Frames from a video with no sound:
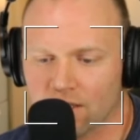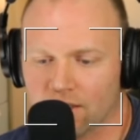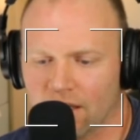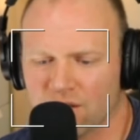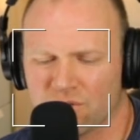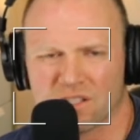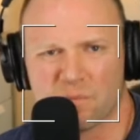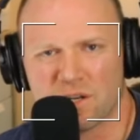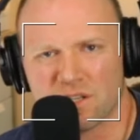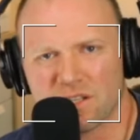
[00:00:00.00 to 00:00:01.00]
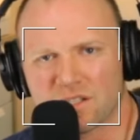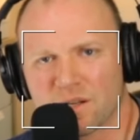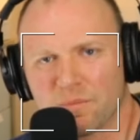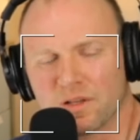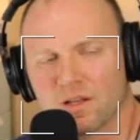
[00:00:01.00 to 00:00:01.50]
dangerous. Especially
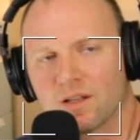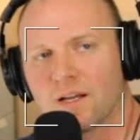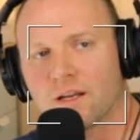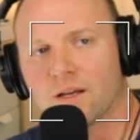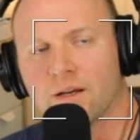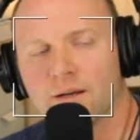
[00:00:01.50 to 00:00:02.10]
something like